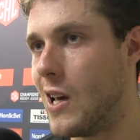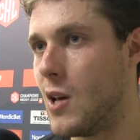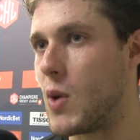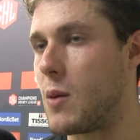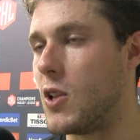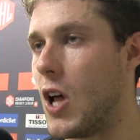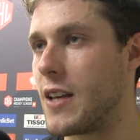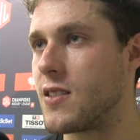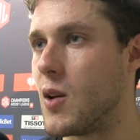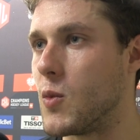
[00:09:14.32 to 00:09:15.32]
maybe
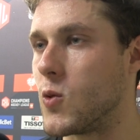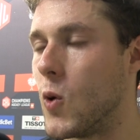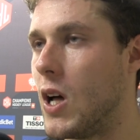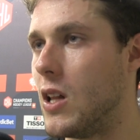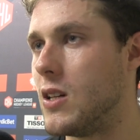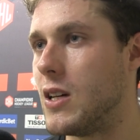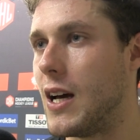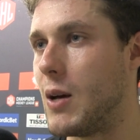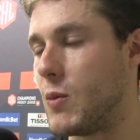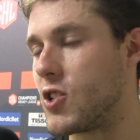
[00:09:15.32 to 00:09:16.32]
lost some as well,
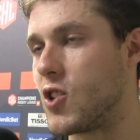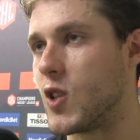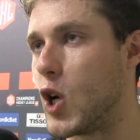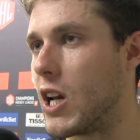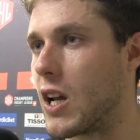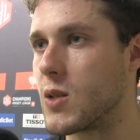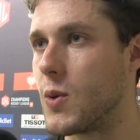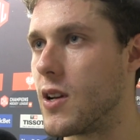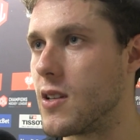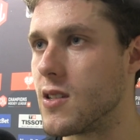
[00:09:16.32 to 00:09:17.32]
it's just learning
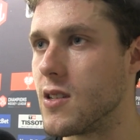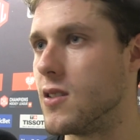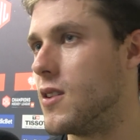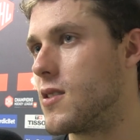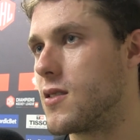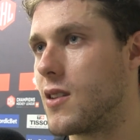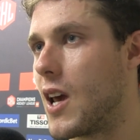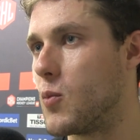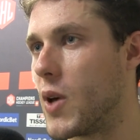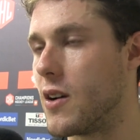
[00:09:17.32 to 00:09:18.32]
experiences and it's
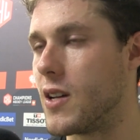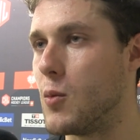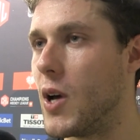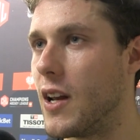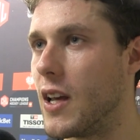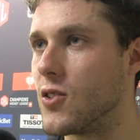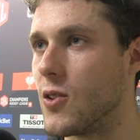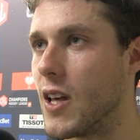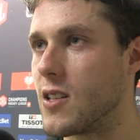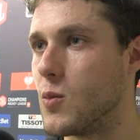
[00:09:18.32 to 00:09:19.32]
getting better day by day.
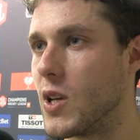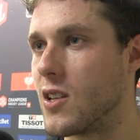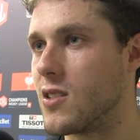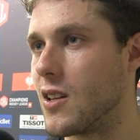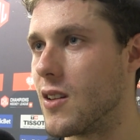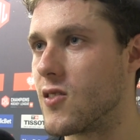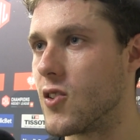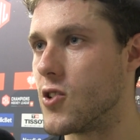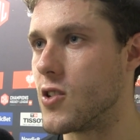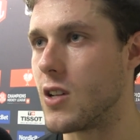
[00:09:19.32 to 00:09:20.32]
So that's the biggest thing that
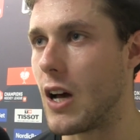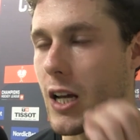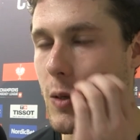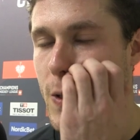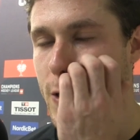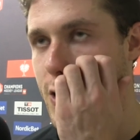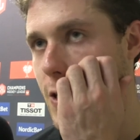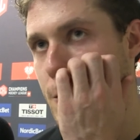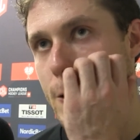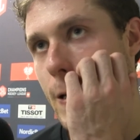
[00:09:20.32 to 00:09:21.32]
Serge is talking about, is
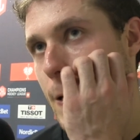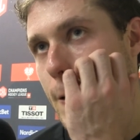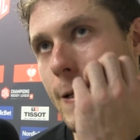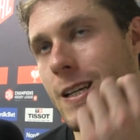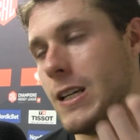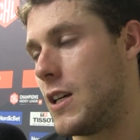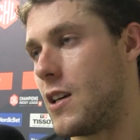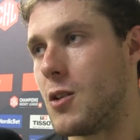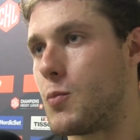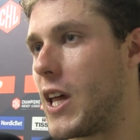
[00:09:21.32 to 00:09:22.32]
just
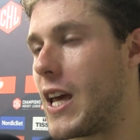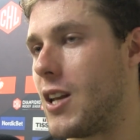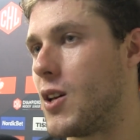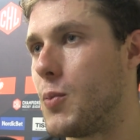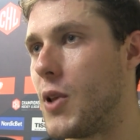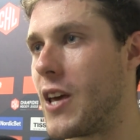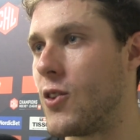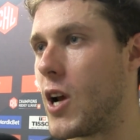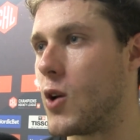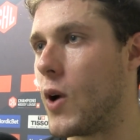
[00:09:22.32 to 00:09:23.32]
playing
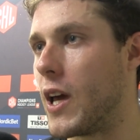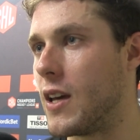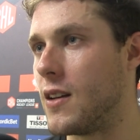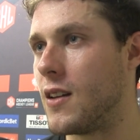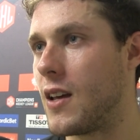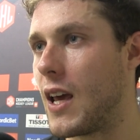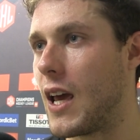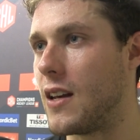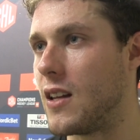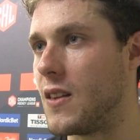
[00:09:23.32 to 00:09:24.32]
the right way, and
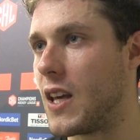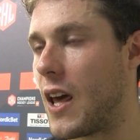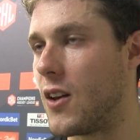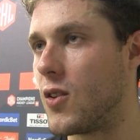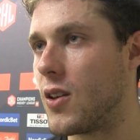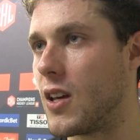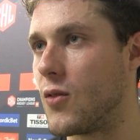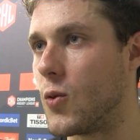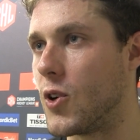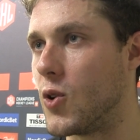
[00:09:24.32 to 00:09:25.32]
in the end,
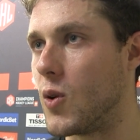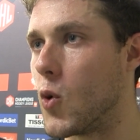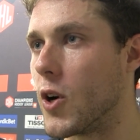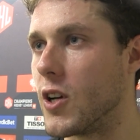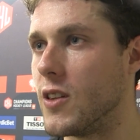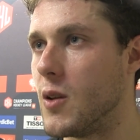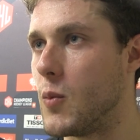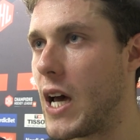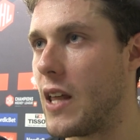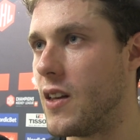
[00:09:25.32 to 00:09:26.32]
if we're doing more good
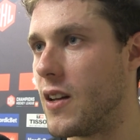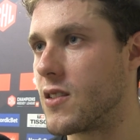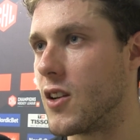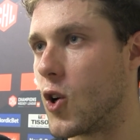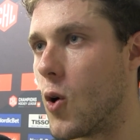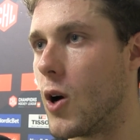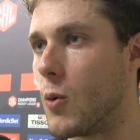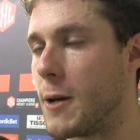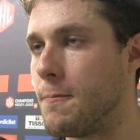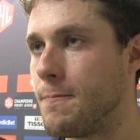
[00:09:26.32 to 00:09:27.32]
than bad, then it's going to go
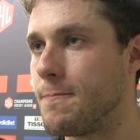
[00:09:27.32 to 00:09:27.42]
our way.